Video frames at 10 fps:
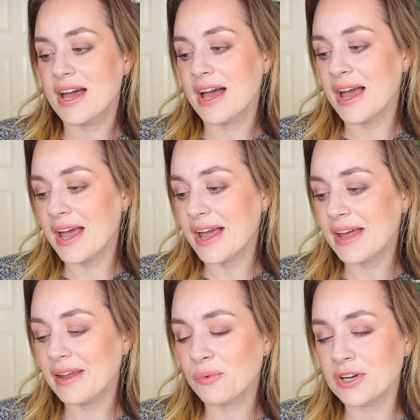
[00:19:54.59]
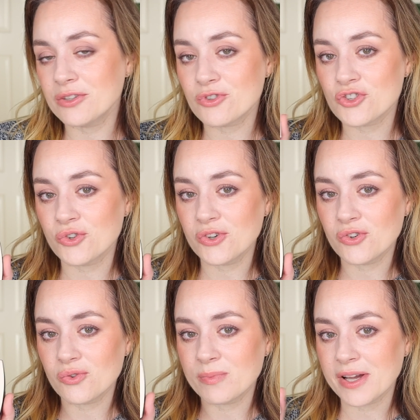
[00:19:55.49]
And I wanted to show
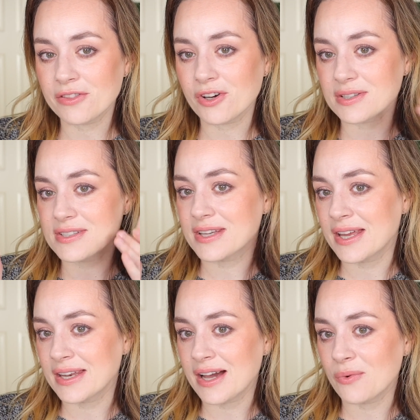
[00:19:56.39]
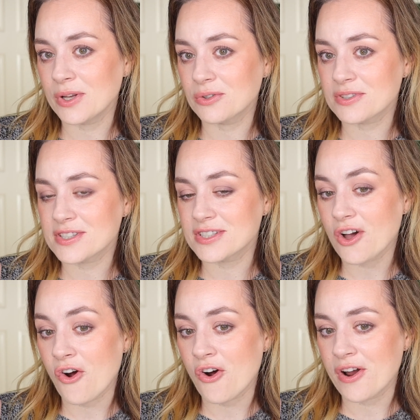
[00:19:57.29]
you my thoughts and how it looks
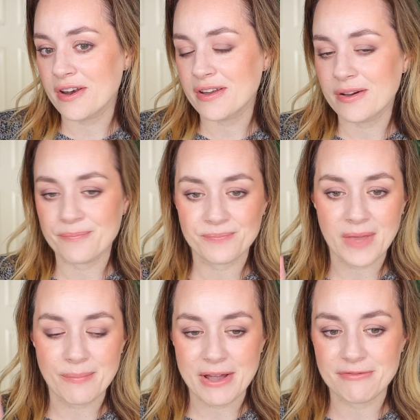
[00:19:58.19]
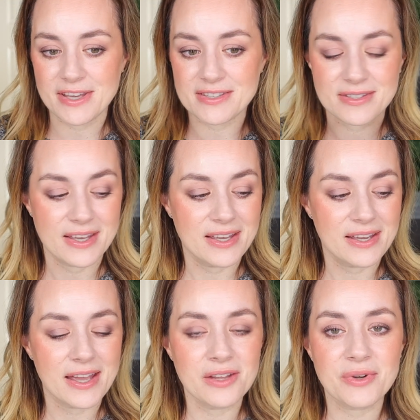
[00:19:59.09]
on my face.
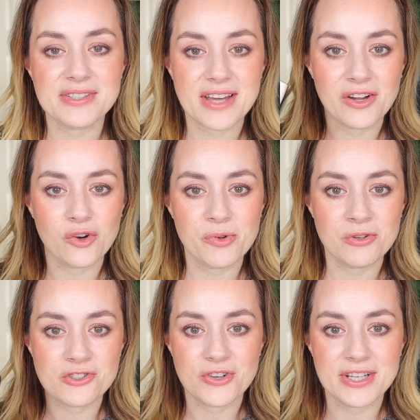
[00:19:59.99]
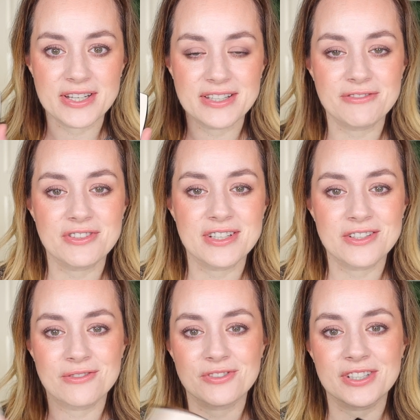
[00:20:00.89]
Anyways, I you enjoyed it. If you did,
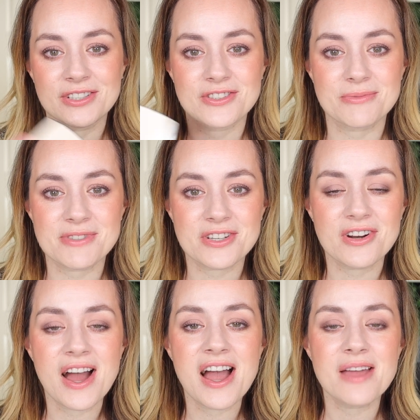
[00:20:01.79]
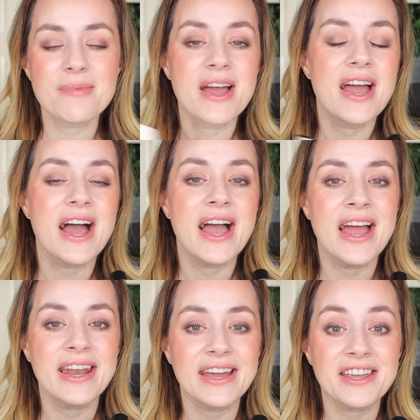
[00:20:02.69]
don't forget to subscribe.
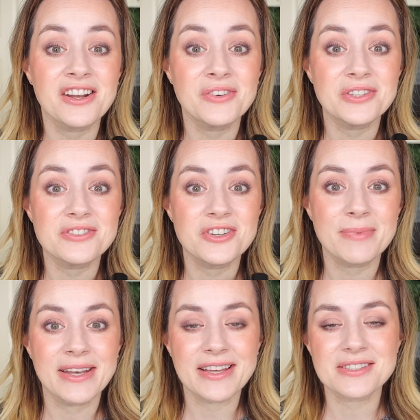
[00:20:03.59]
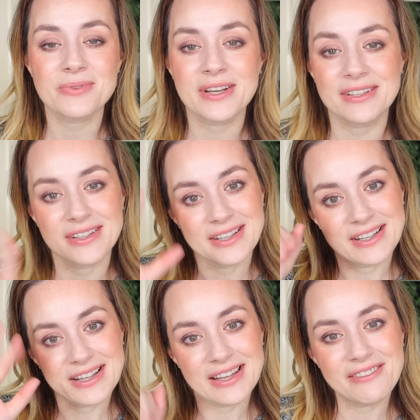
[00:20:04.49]
And I cannot wait to see you in my next one.
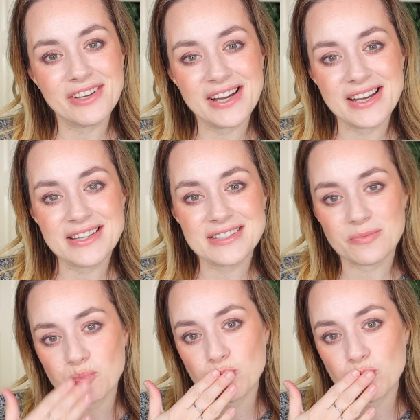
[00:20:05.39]
Love you guys.